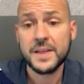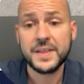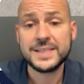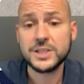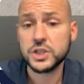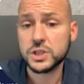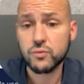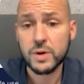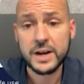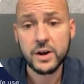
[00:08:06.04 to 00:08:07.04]
this is just a
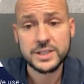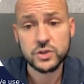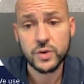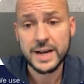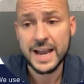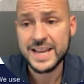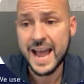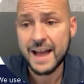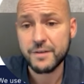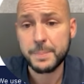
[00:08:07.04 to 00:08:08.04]
really nice screen, and you
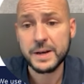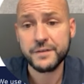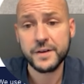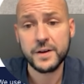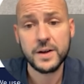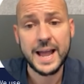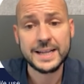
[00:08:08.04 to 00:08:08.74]
have a bit of an